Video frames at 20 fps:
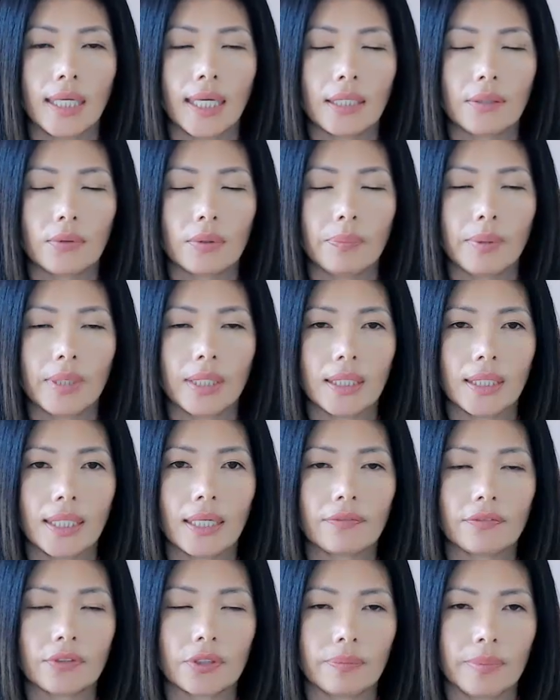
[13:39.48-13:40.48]
And repeat
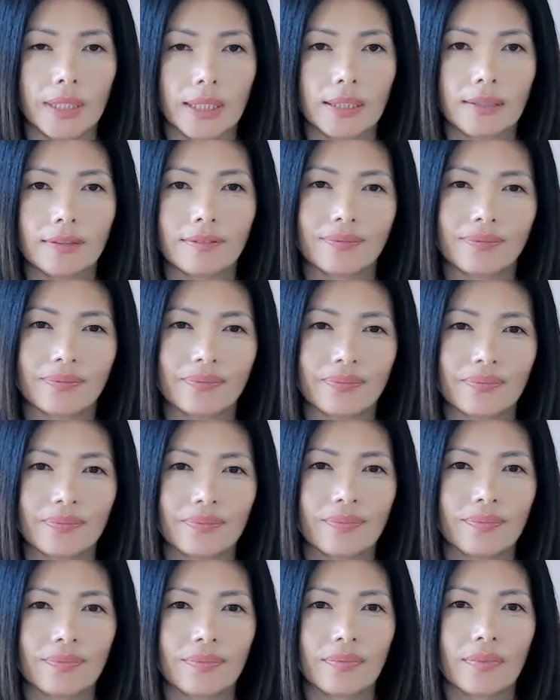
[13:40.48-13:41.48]
after me.
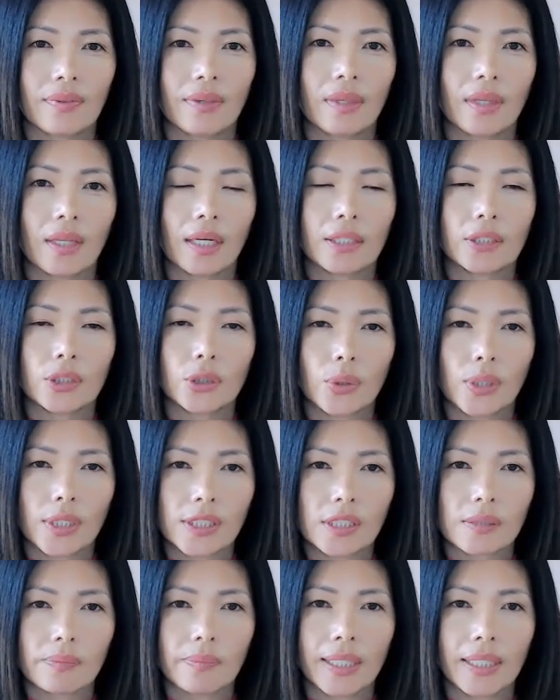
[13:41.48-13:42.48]
I
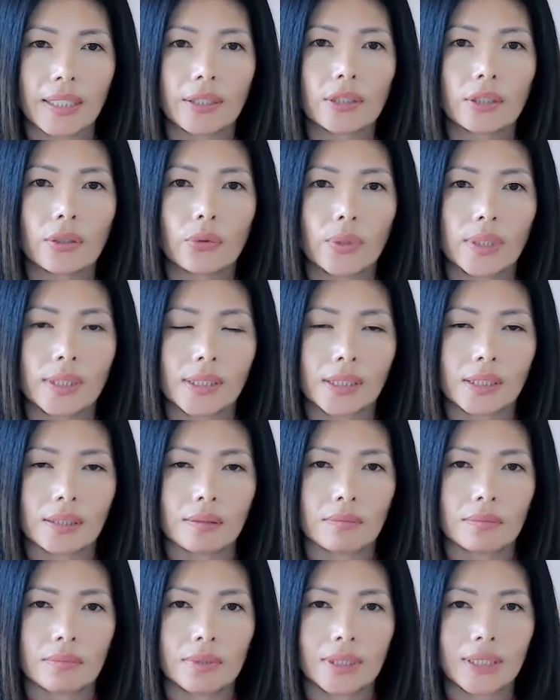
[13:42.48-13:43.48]
trust my inner
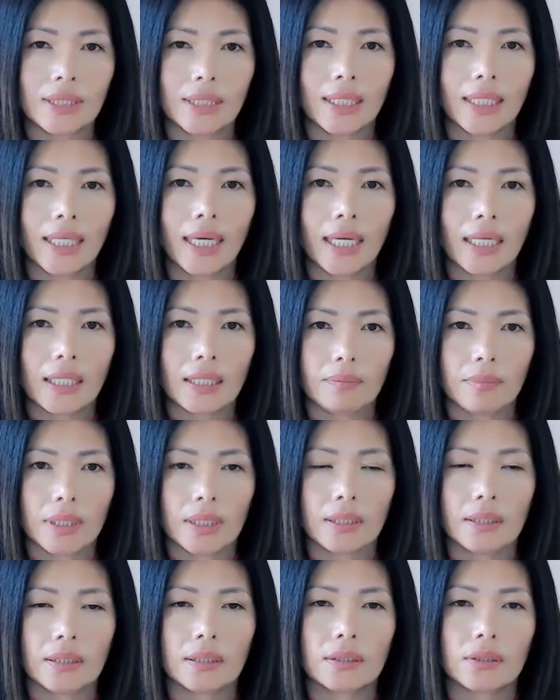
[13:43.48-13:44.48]
wisdom to guide
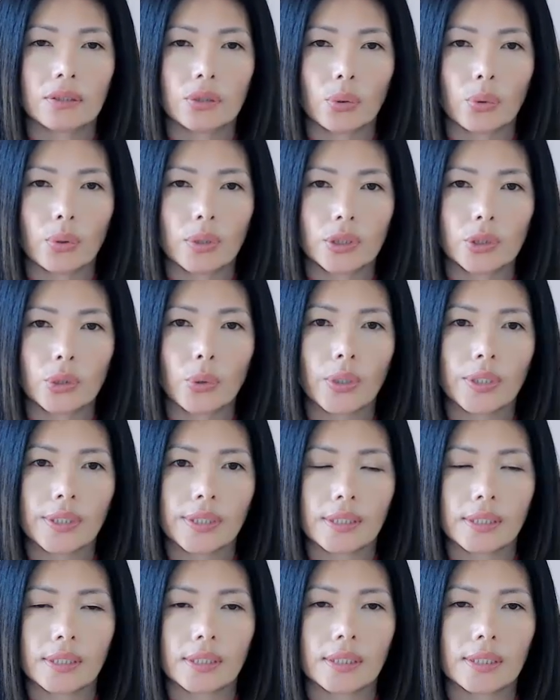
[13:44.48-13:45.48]
me toward
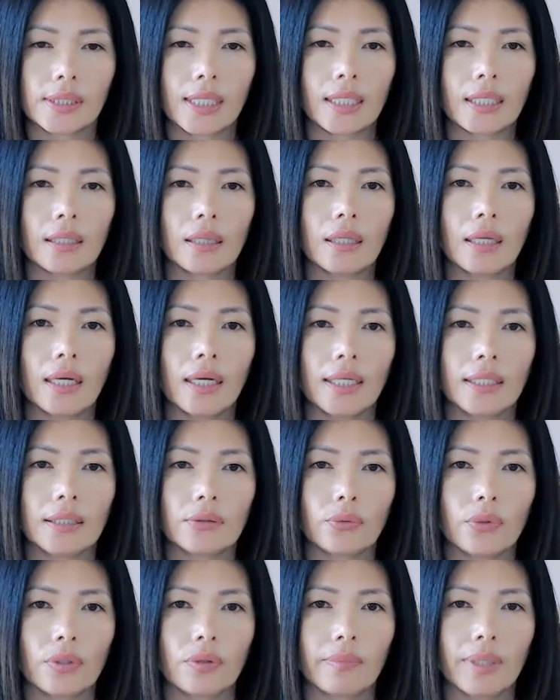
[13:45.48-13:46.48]
choices that align
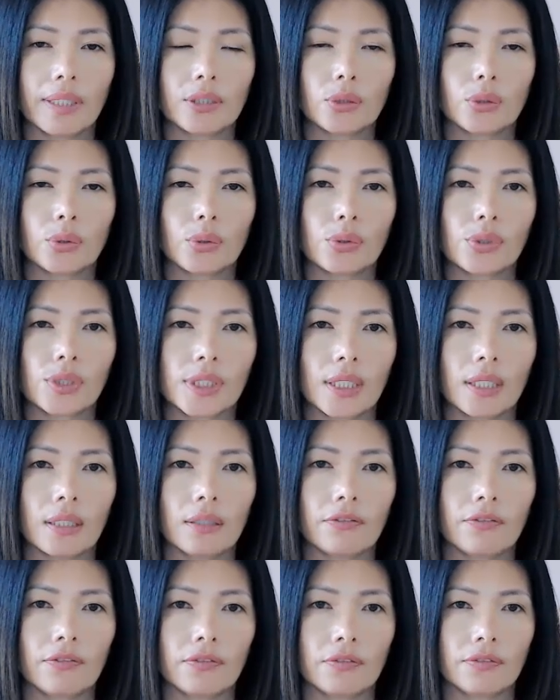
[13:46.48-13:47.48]
with my true self.